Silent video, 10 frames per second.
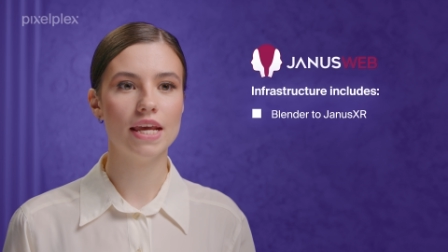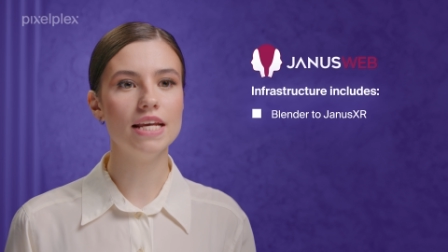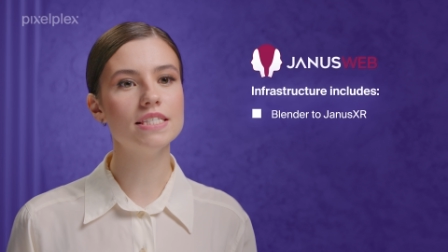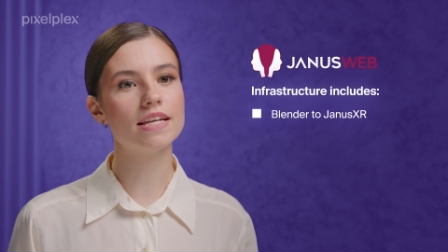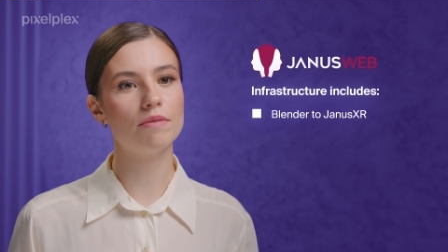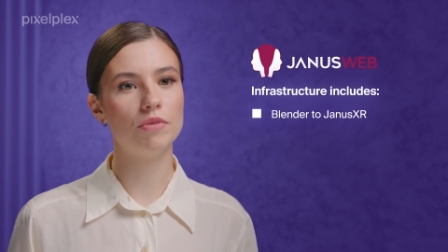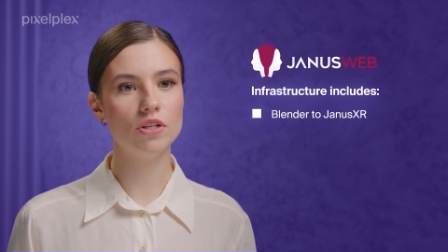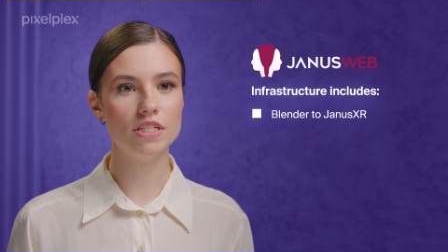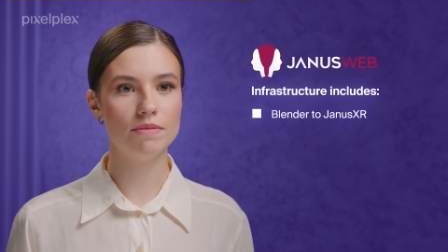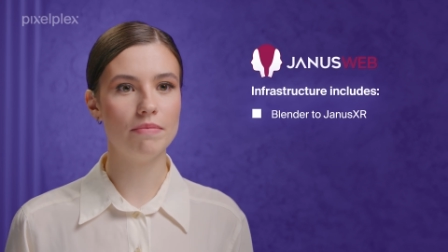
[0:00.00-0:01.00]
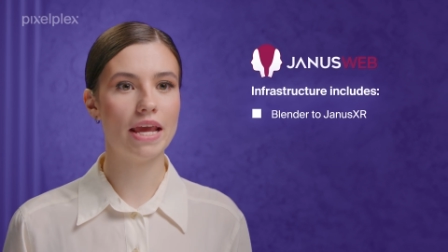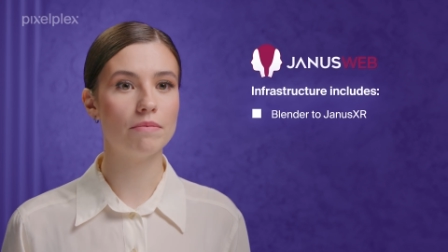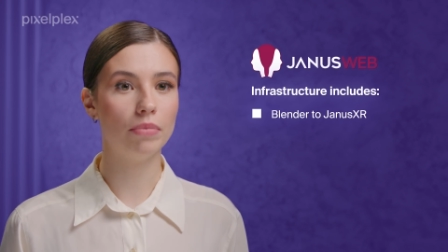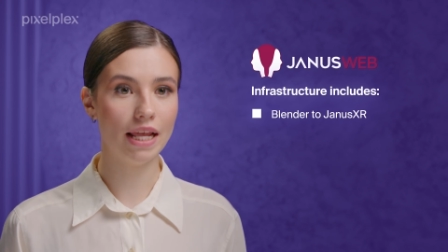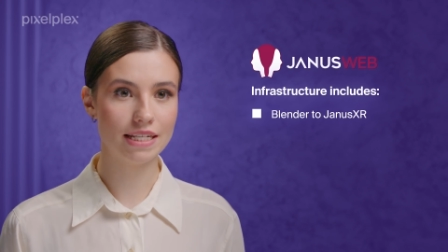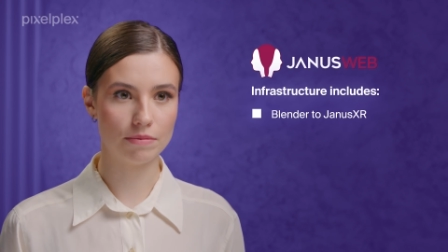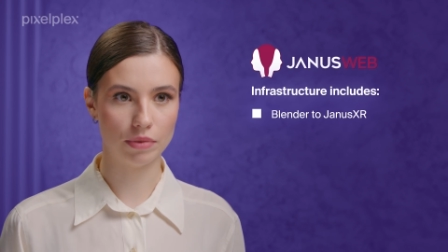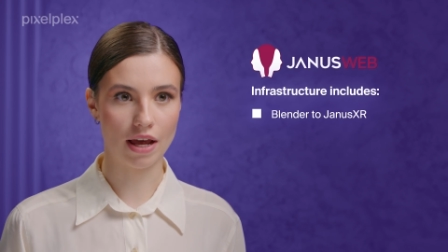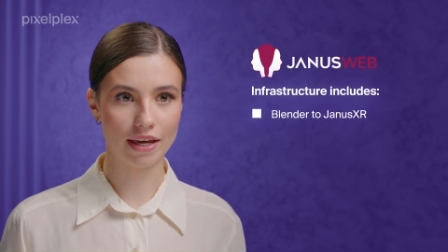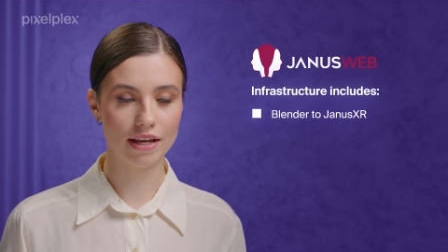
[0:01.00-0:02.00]
It's a community-made Blender
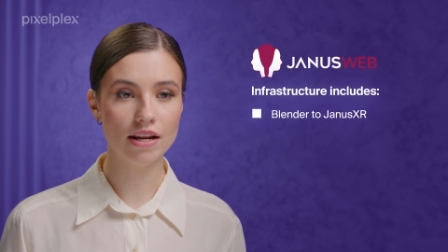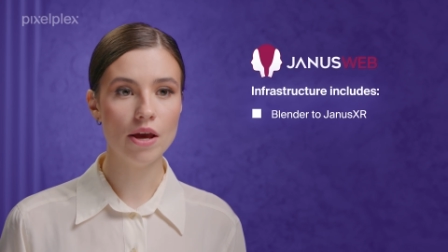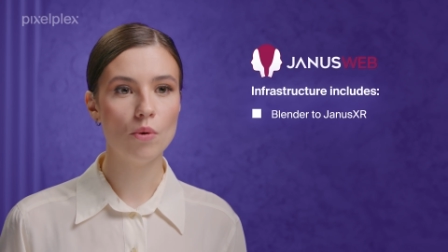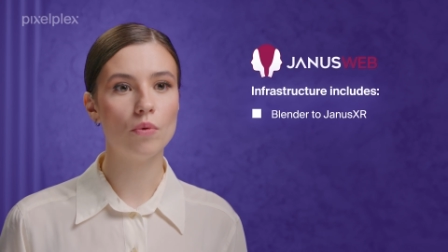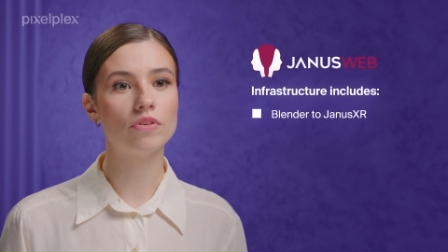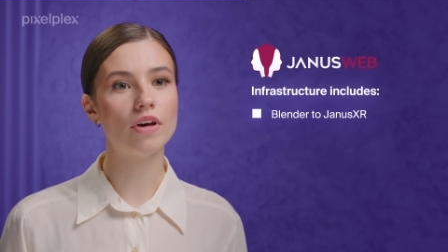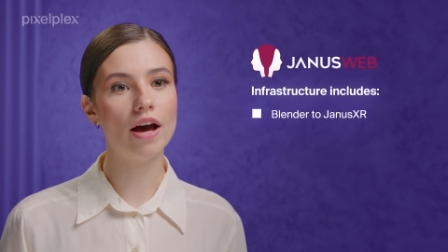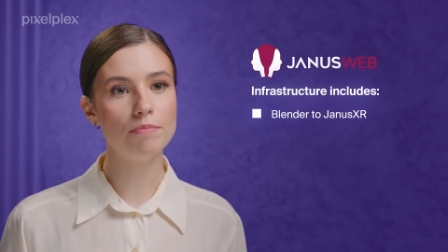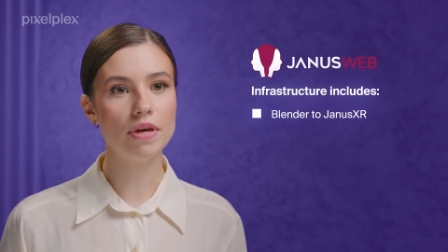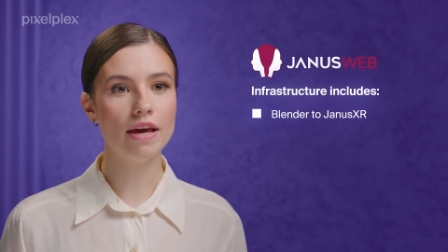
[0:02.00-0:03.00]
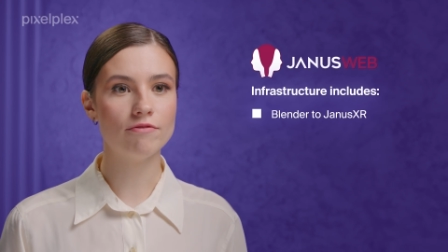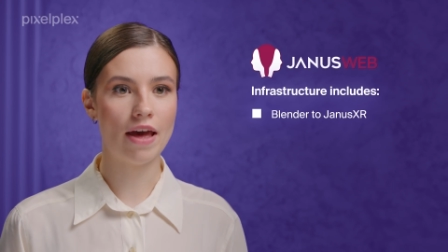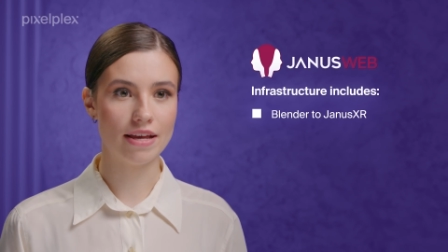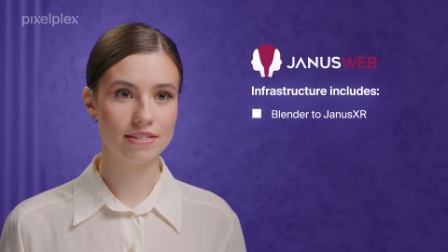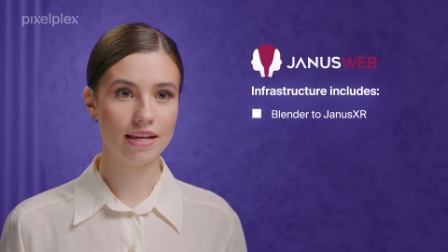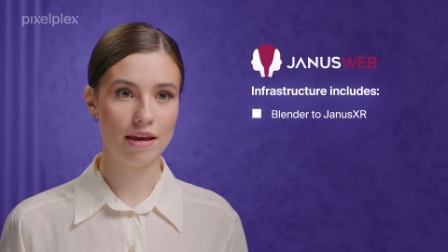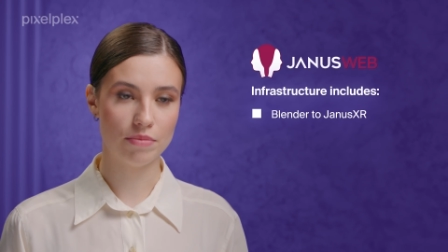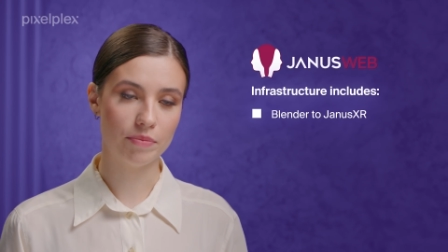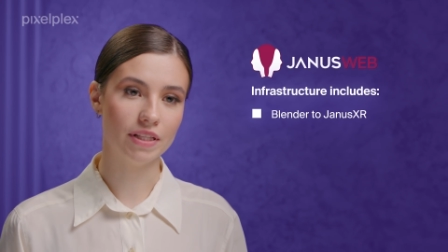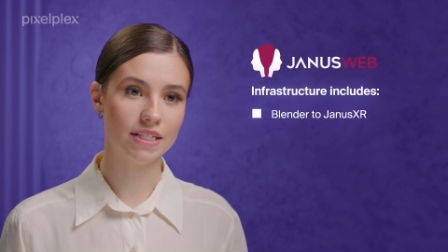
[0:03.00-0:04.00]
plugin with IPFS
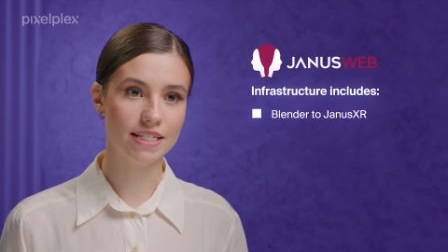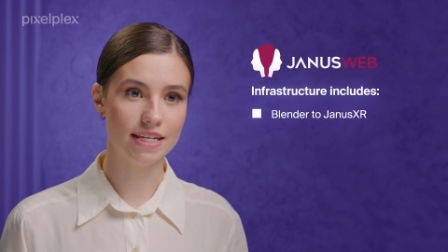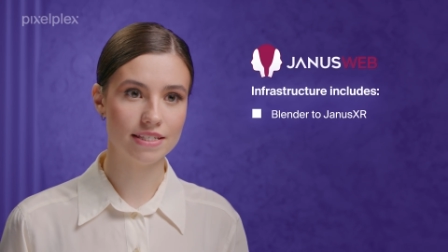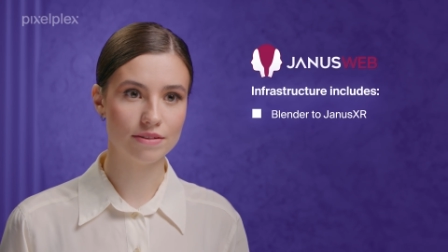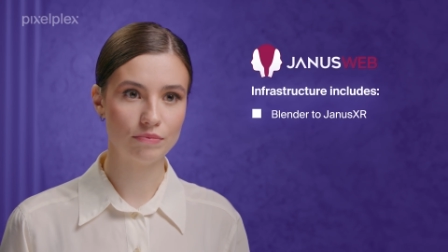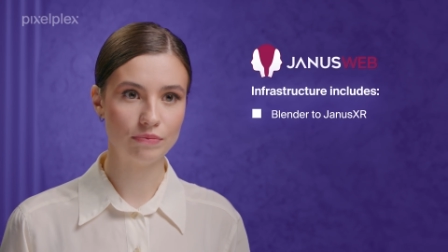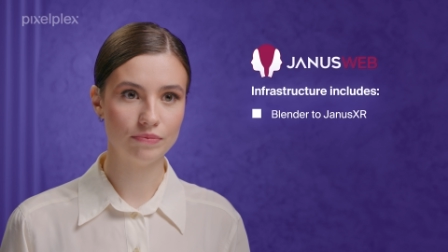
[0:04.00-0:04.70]
capabilities.